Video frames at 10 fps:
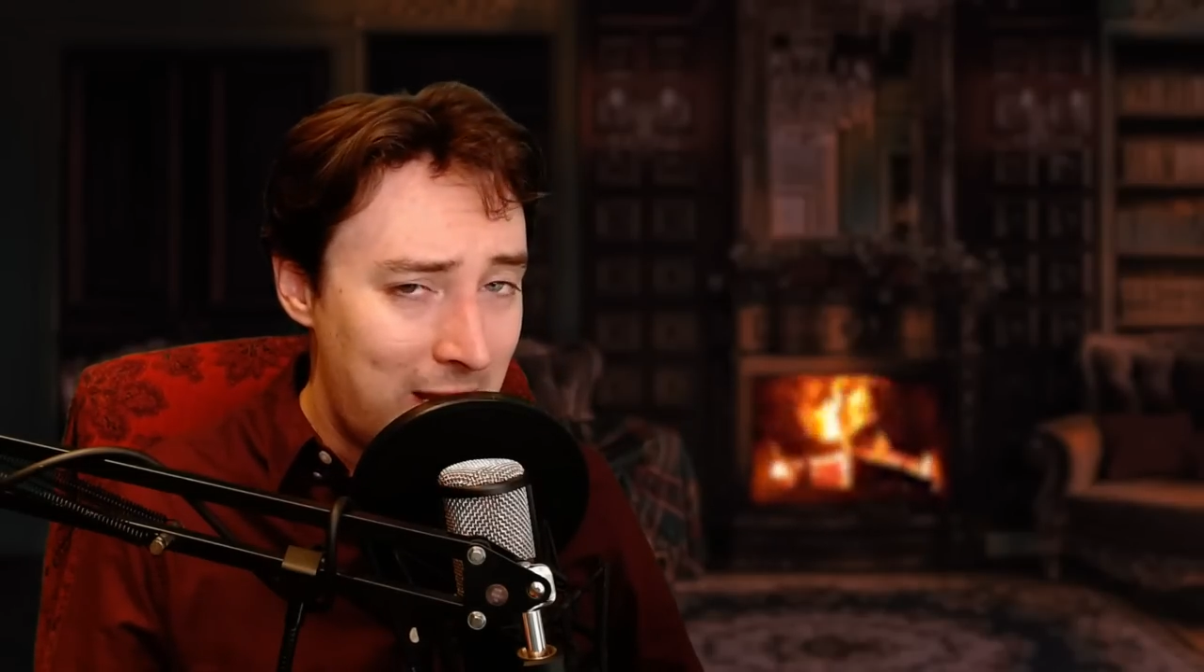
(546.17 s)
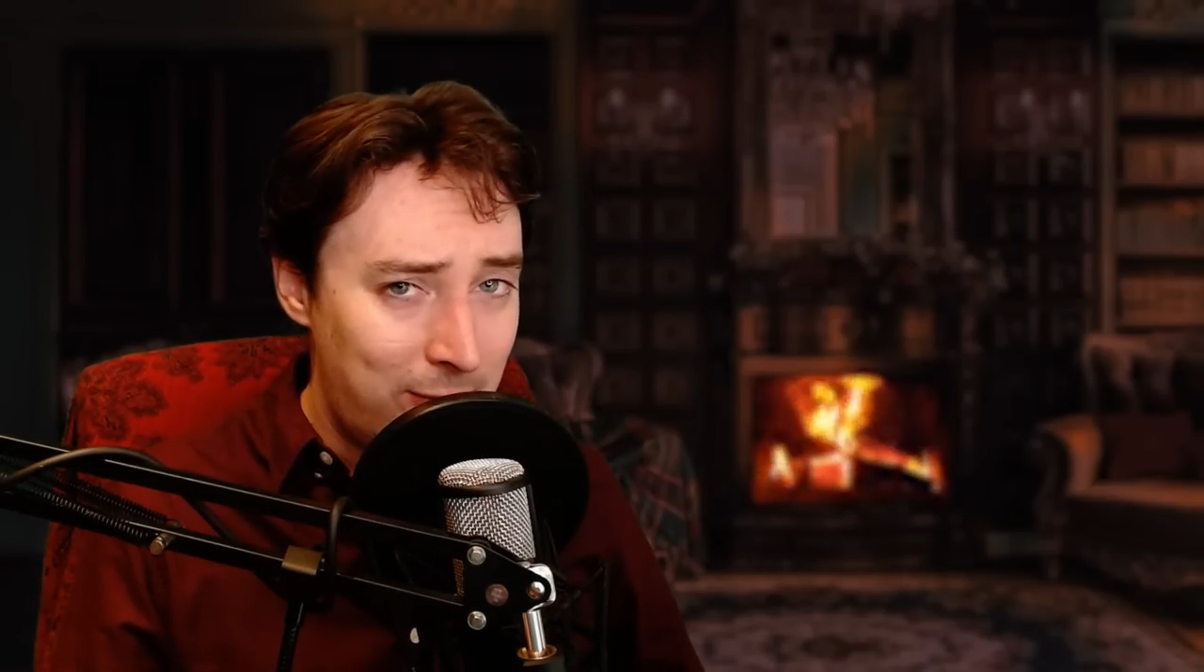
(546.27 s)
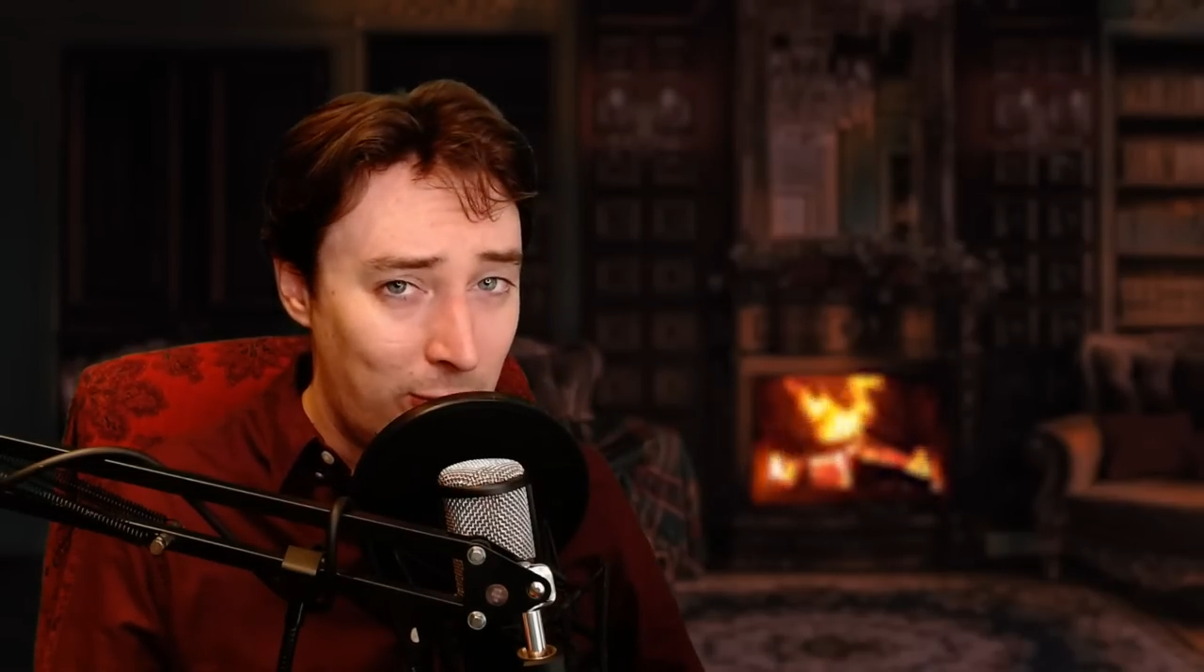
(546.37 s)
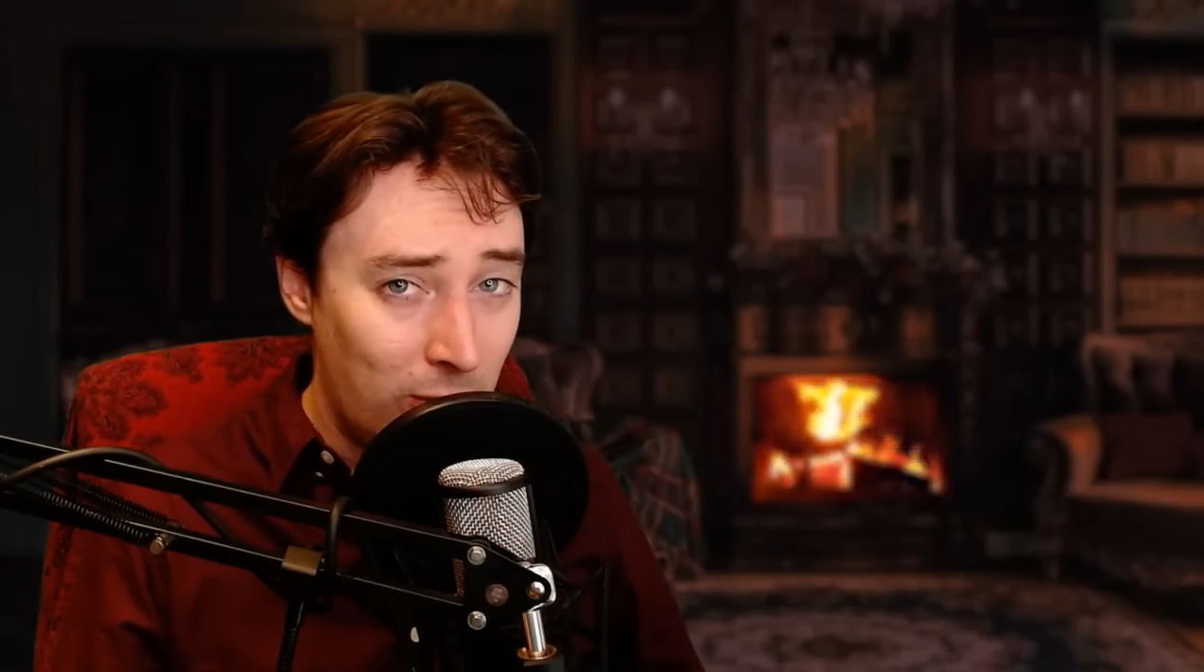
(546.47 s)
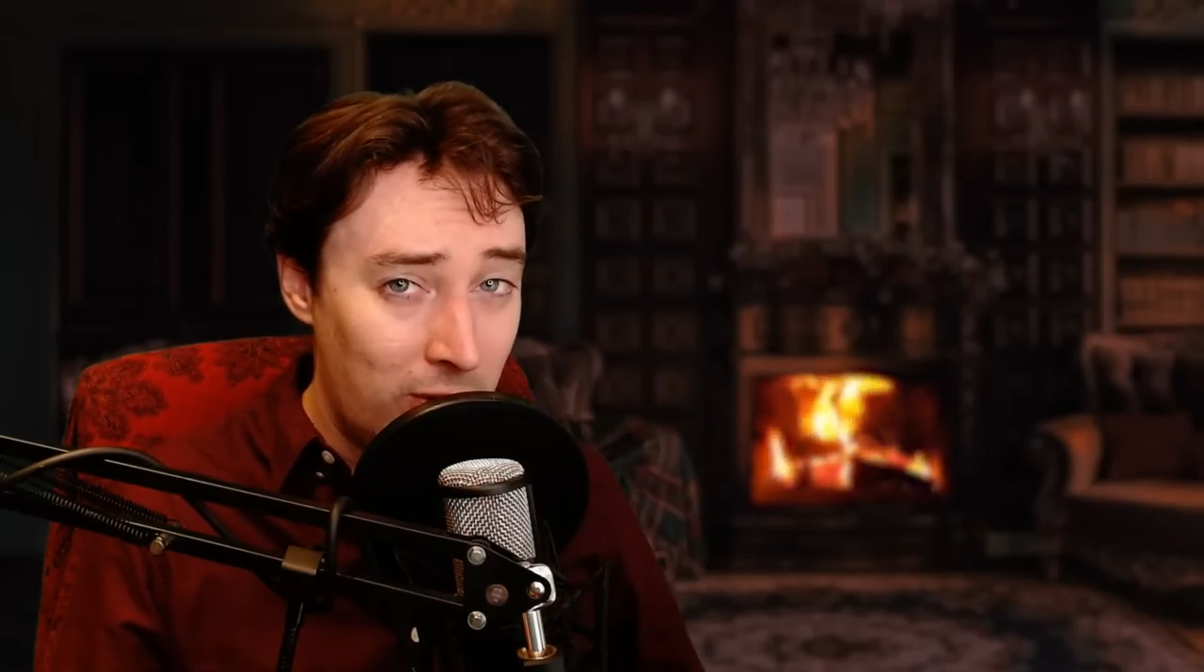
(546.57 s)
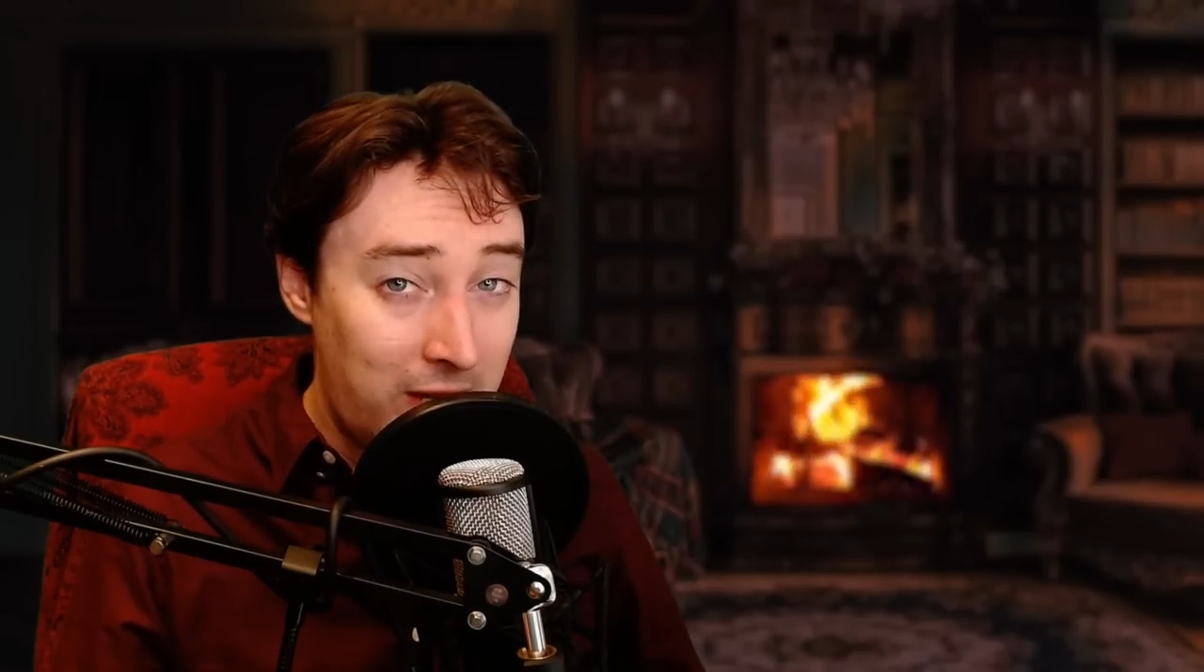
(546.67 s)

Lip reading: for